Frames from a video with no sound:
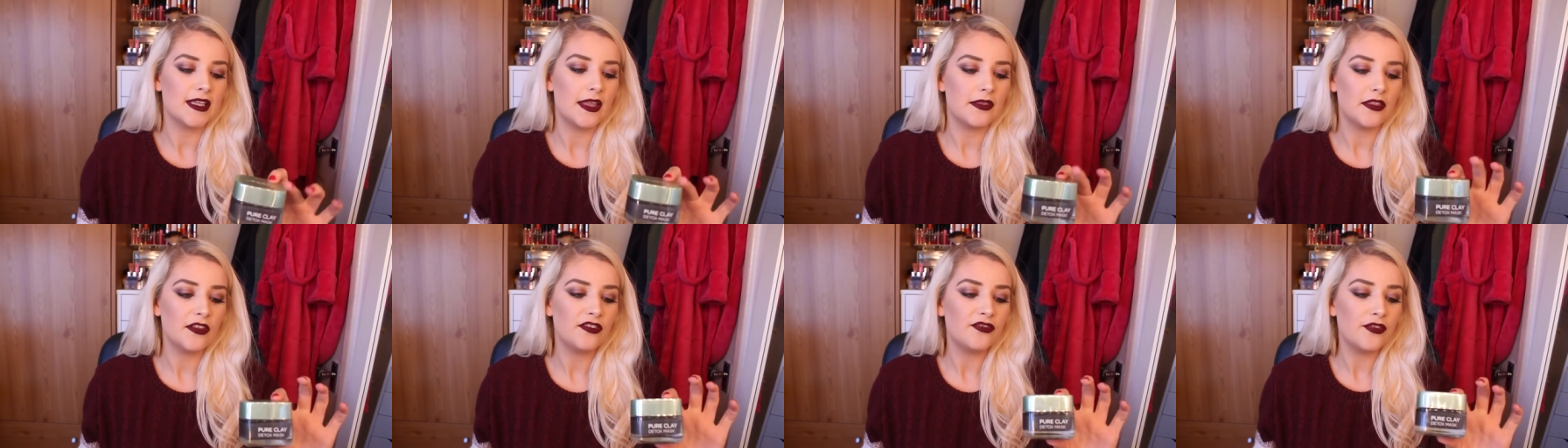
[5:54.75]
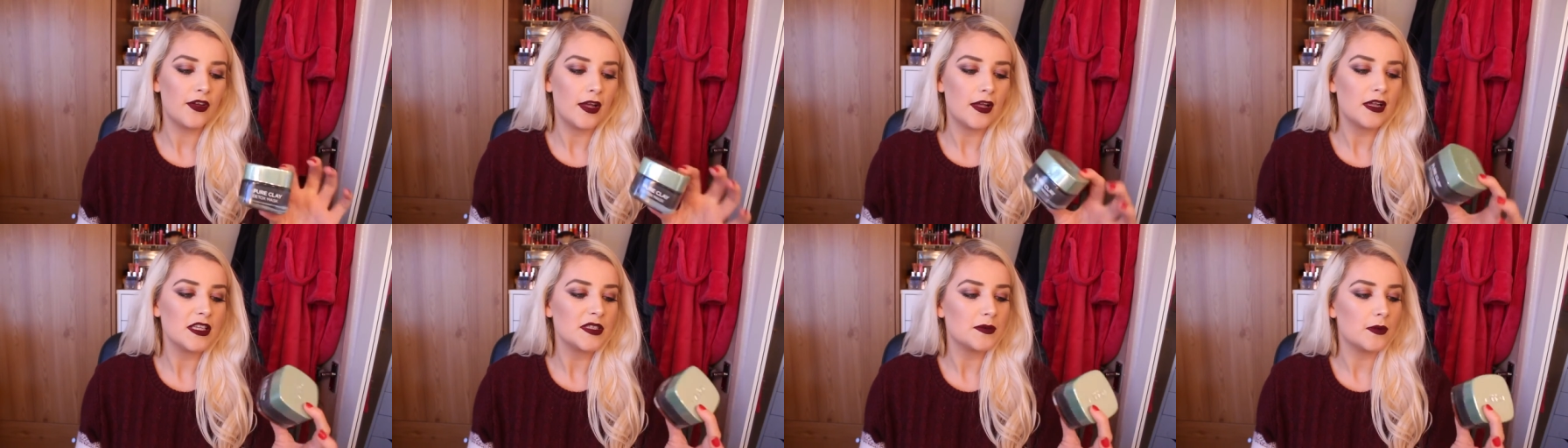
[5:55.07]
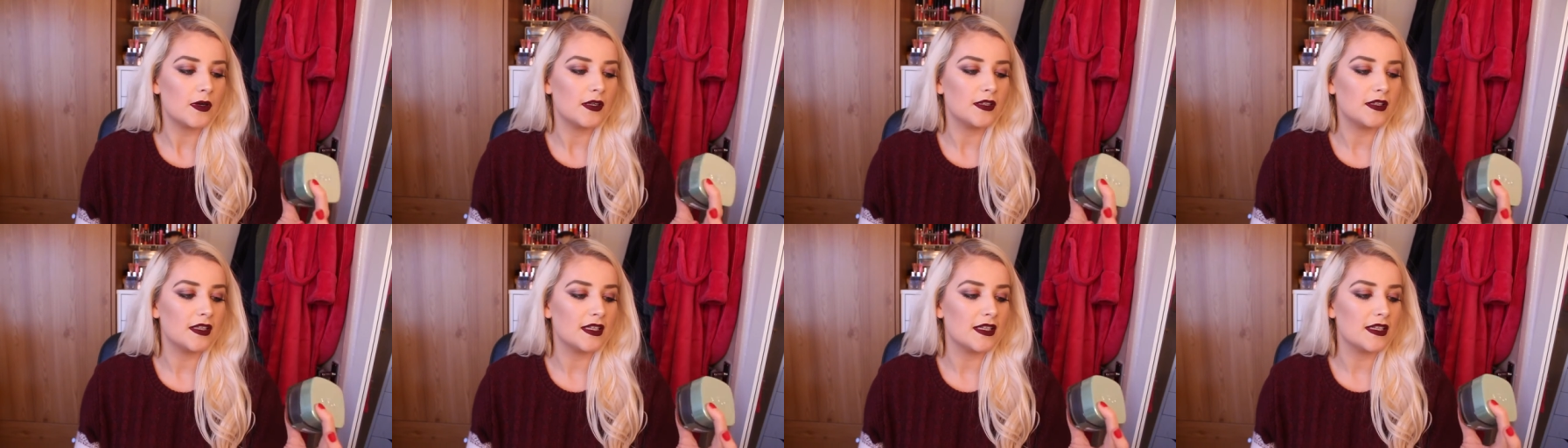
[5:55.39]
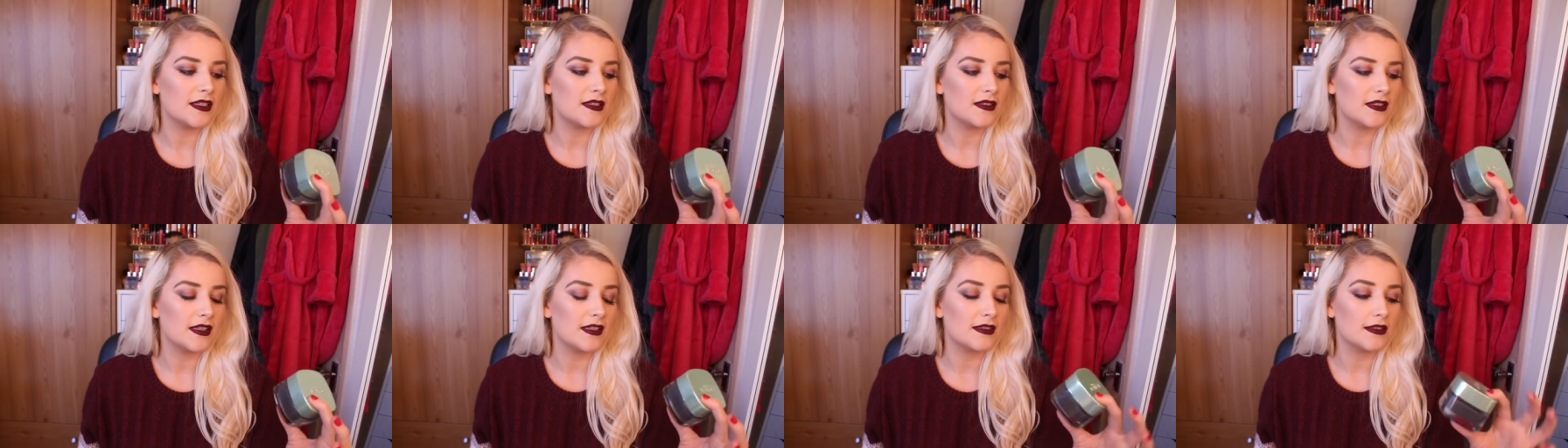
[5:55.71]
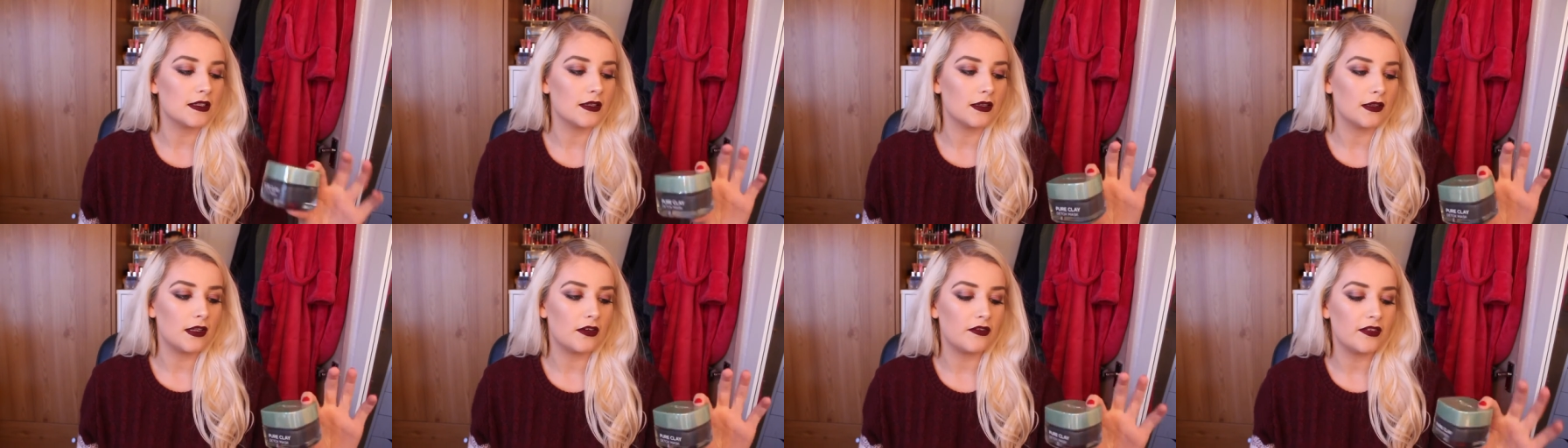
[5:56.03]
and the first one is
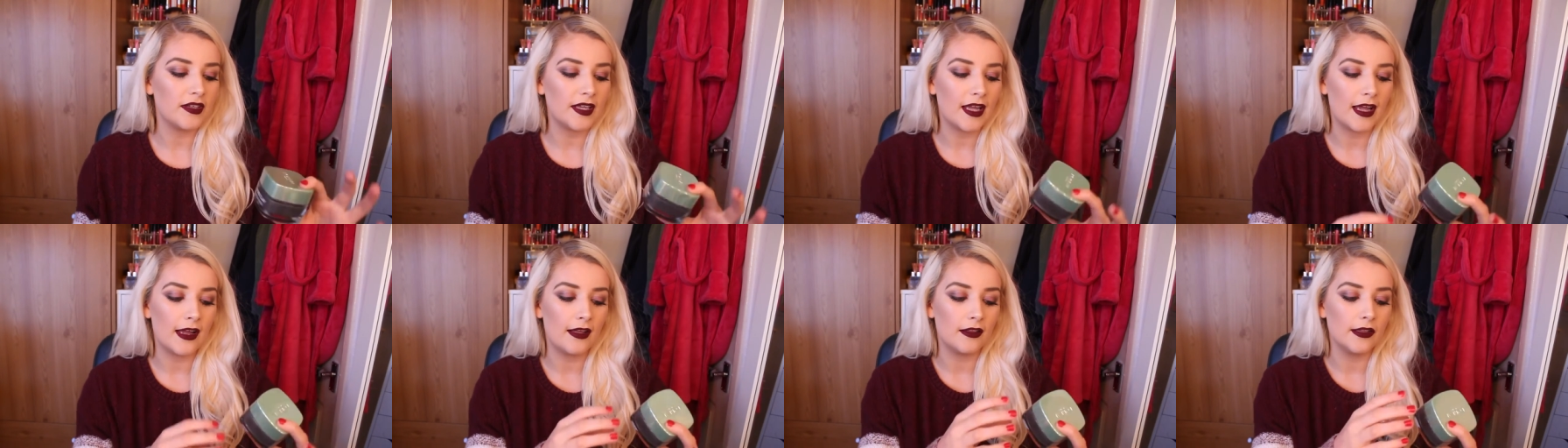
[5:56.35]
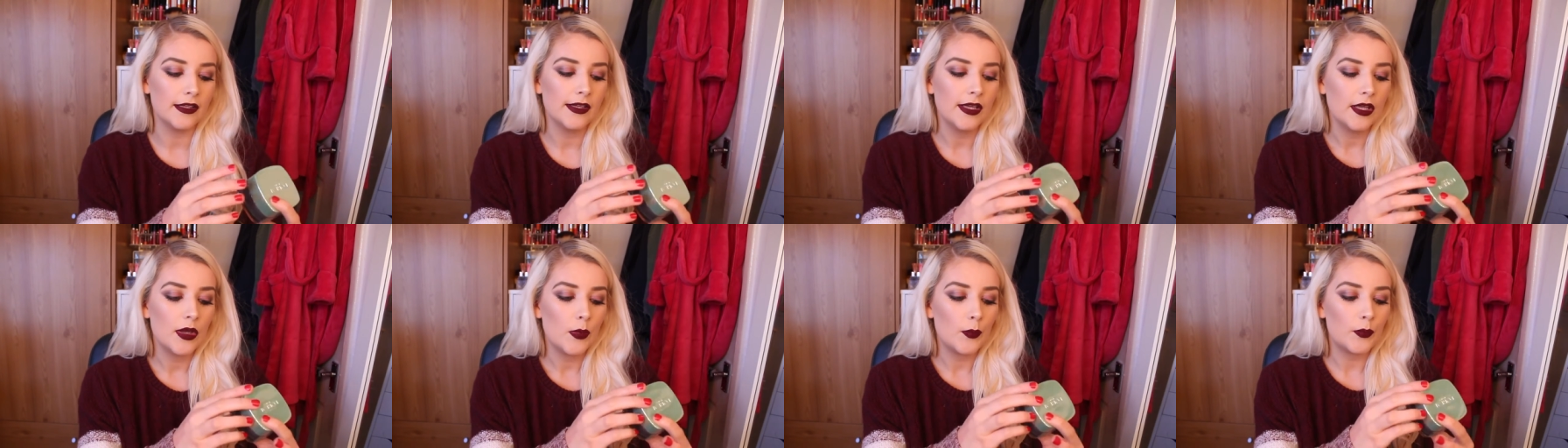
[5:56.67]
this L'Oreal